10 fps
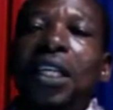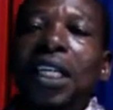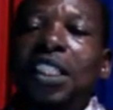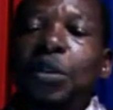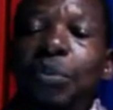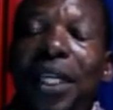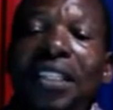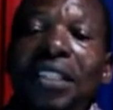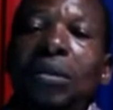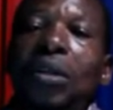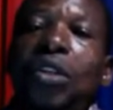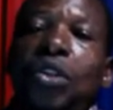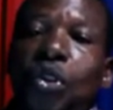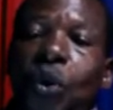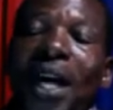it means
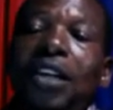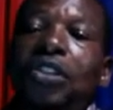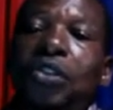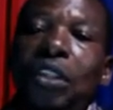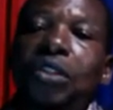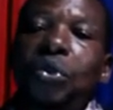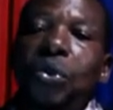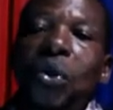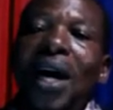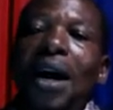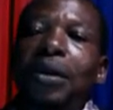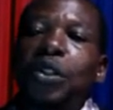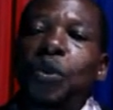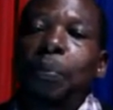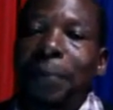you are not going to go
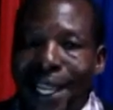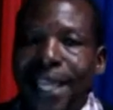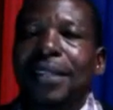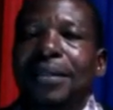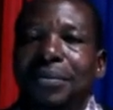out to play.